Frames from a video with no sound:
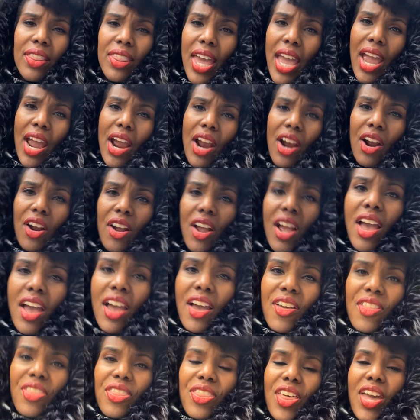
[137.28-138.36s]
there.
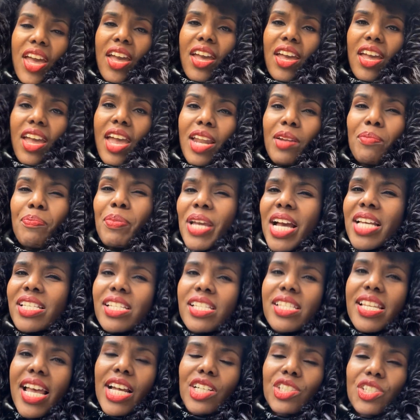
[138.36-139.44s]
And because
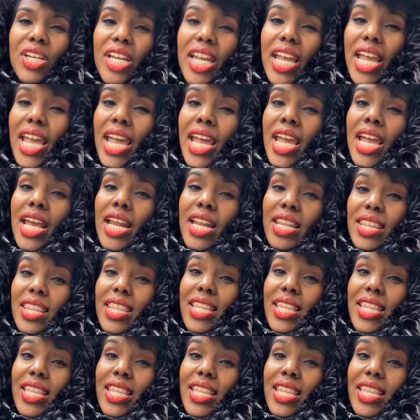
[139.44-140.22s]
it's actually in